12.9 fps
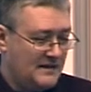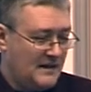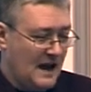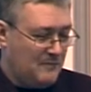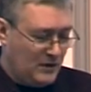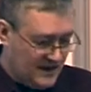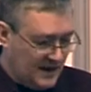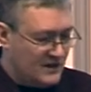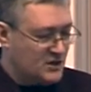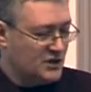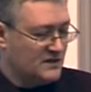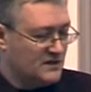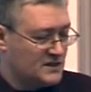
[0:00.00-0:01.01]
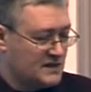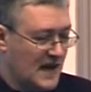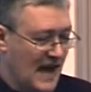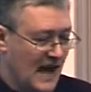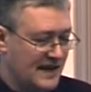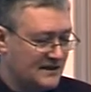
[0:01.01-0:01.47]
applications
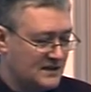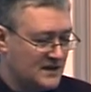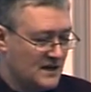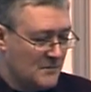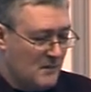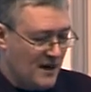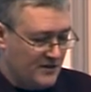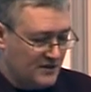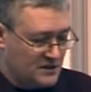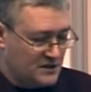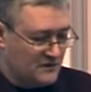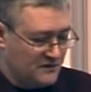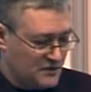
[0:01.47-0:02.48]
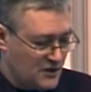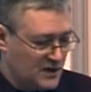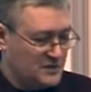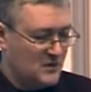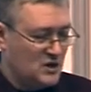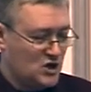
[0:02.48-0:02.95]
and methods of
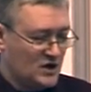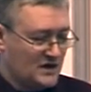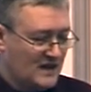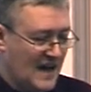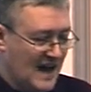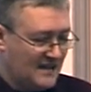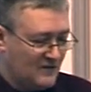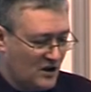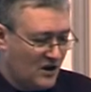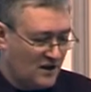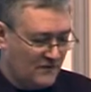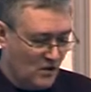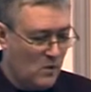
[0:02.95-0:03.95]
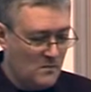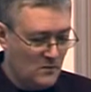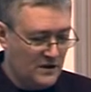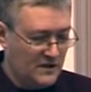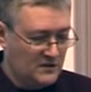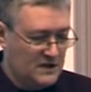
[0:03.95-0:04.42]
transmission and the kind of equipment
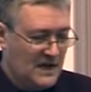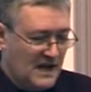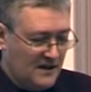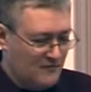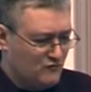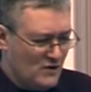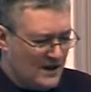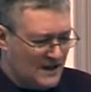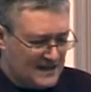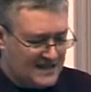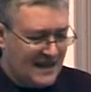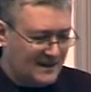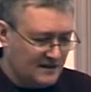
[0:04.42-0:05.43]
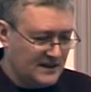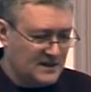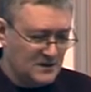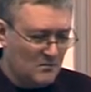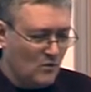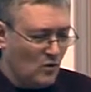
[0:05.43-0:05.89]
we use have really settled
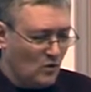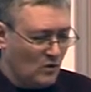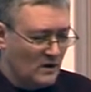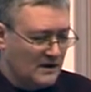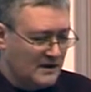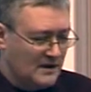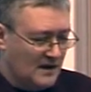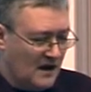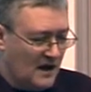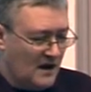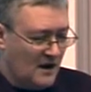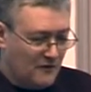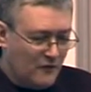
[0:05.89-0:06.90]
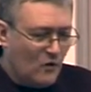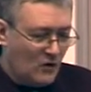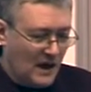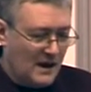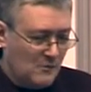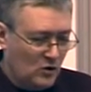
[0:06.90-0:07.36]
into more a
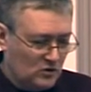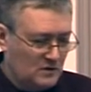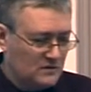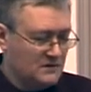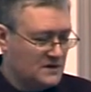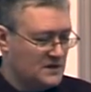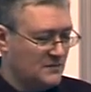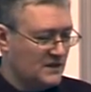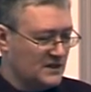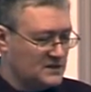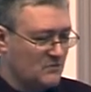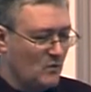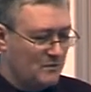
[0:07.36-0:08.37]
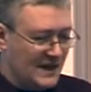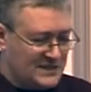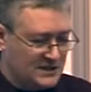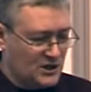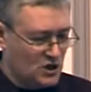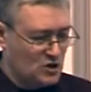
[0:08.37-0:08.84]
4-layer model, something that's
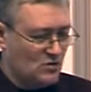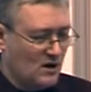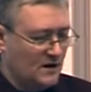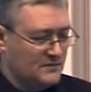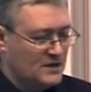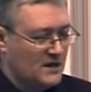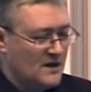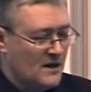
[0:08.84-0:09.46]
better described